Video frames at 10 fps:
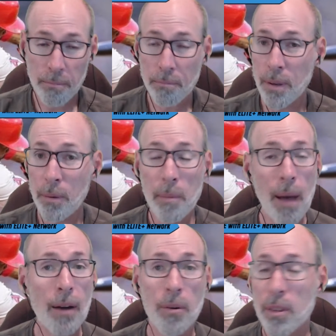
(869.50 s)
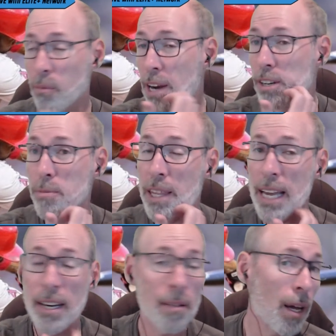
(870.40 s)
he'll be back with the Rangers by the
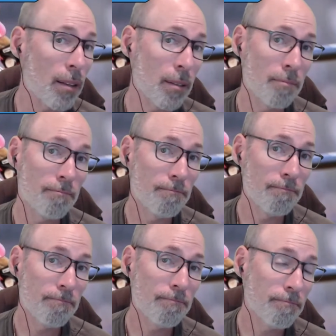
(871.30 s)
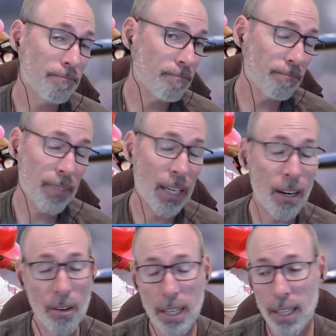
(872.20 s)
end of the month.
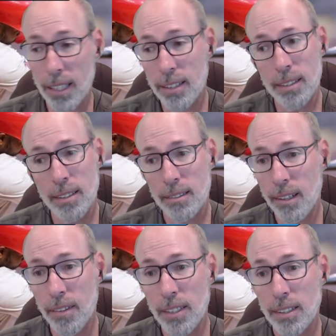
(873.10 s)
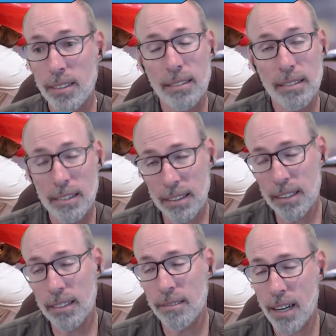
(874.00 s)
And that's,
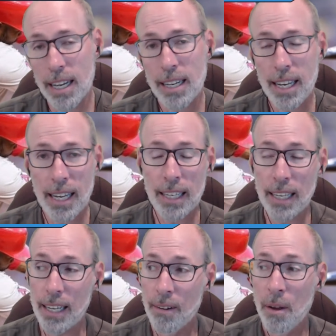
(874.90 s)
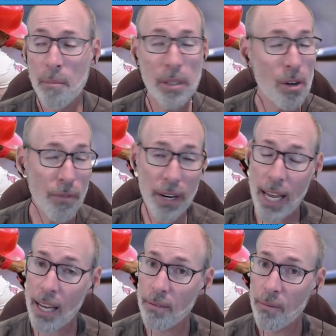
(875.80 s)
right. Yeah. But don't
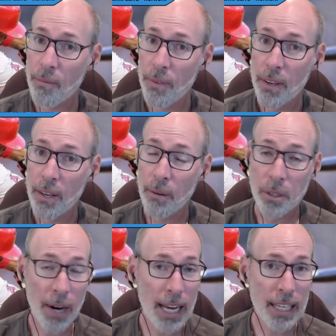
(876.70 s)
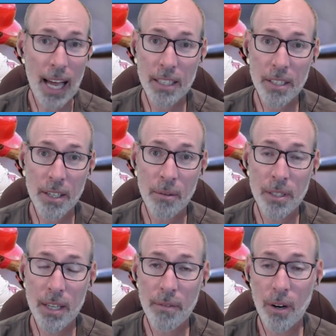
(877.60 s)
forget, he was great last year,
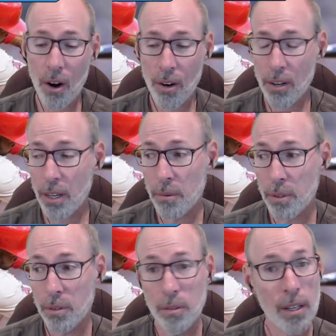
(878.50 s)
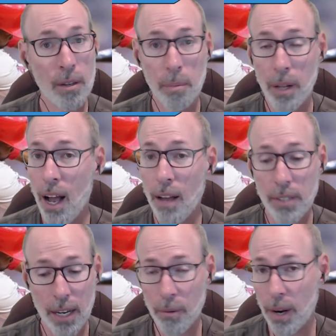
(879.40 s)
was Evan Carter. He was in the playoffs
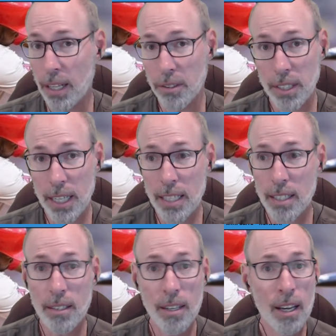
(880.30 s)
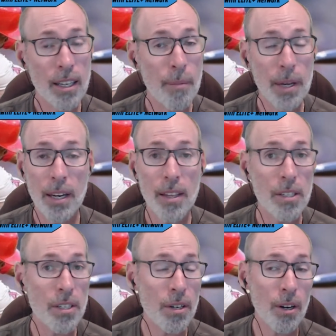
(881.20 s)
and the regular season. Coming into
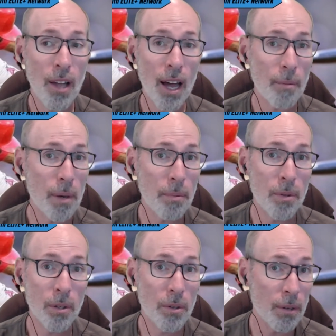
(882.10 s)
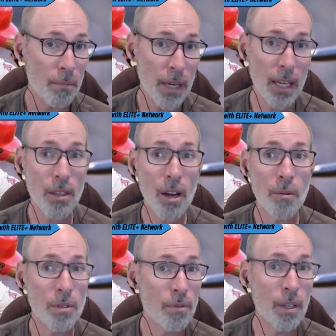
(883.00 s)
this year, a lot of people, including me, thought
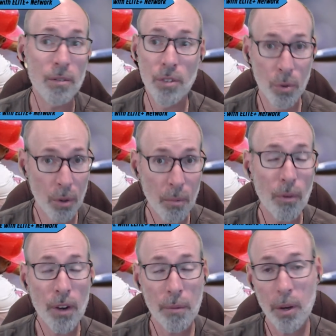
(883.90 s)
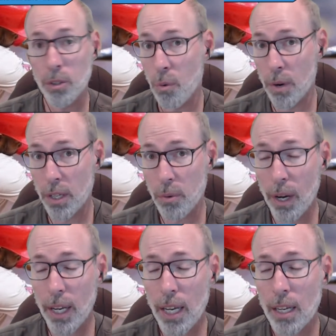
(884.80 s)
it is doable for him to go
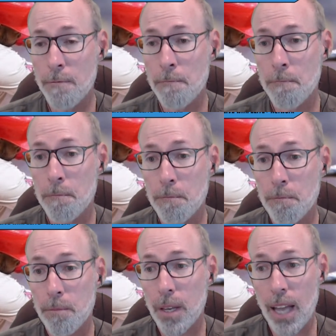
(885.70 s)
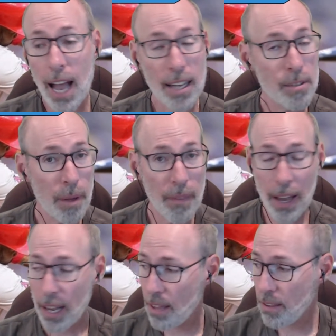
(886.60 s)
2020. Hasn't been
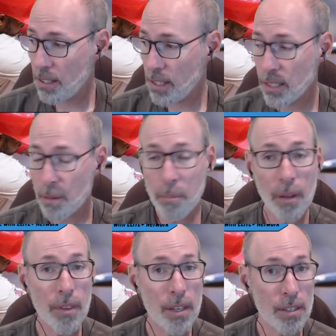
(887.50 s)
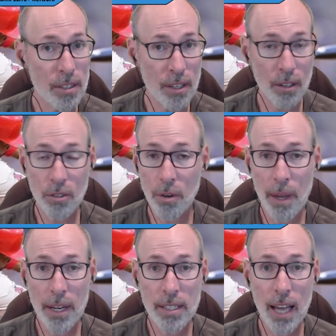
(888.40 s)
that guy this season, but this is still a
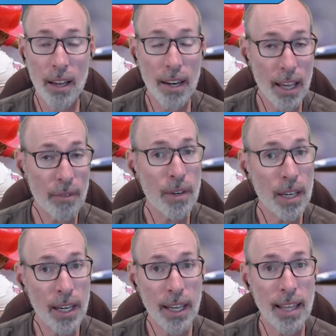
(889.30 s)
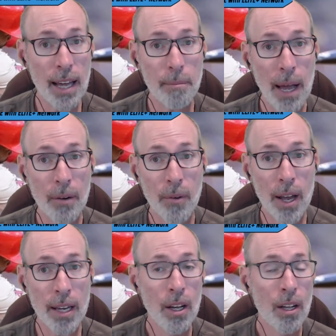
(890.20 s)
tremendous talent if he can get that back
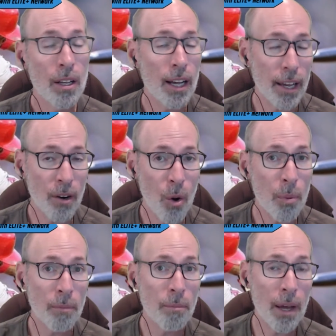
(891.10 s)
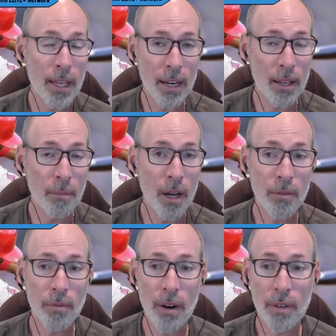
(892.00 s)
right. Again, hoping by the end of the month
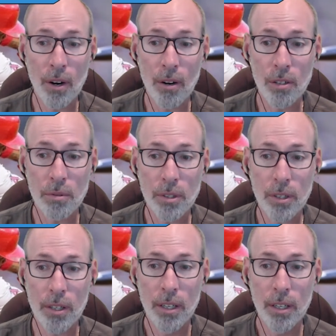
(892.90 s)
for Evan Carter's return.